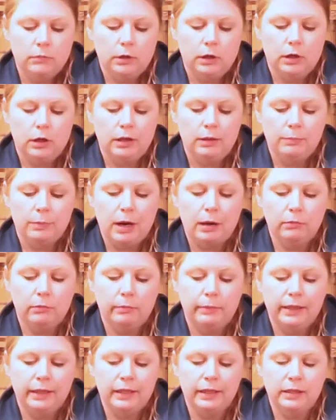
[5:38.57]
I mean, it
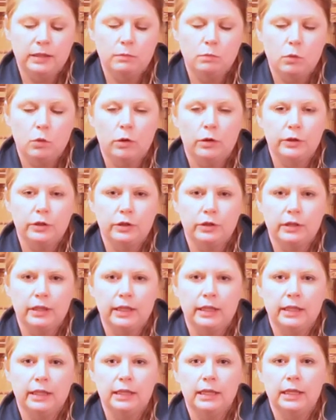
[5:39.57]
probably gets more
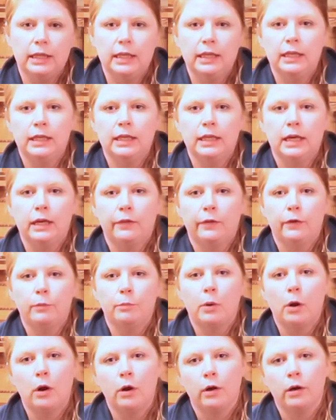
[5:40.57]
dirty than any other
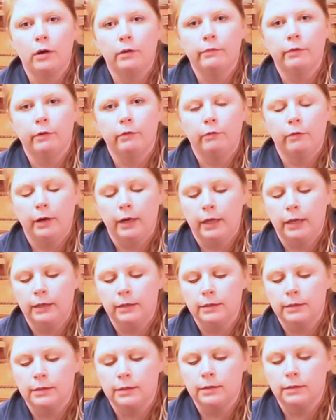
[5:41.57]
part of your
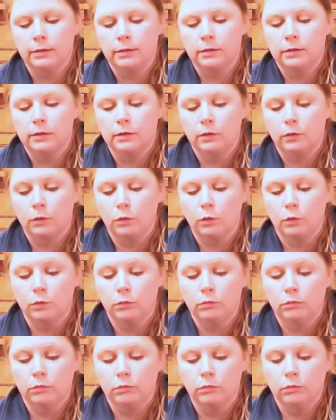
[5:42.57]
reins.
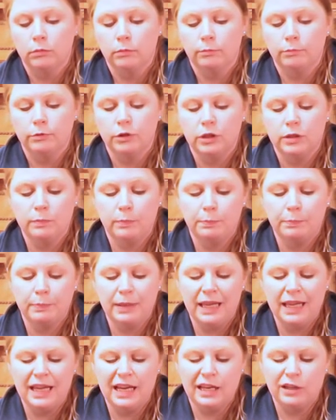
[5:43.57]
So just
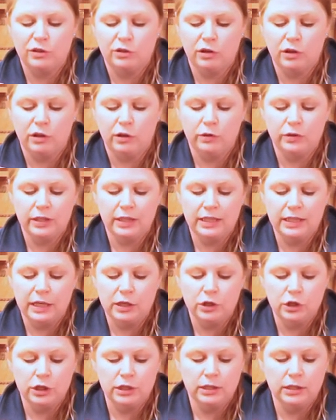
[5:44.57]
pay extra close
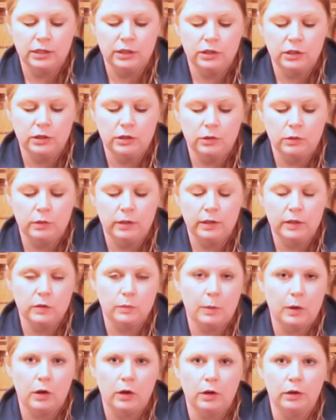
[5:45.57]
attention to
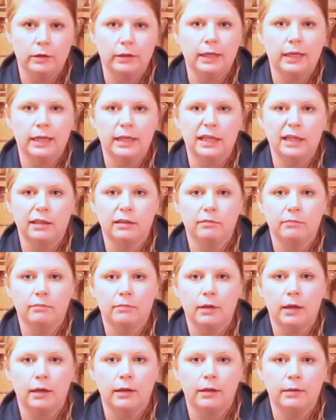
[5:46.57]
this part getting
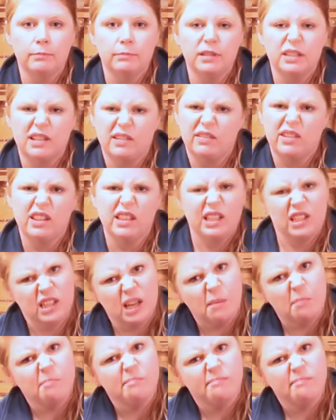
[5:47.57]
um, stuff cleaned up.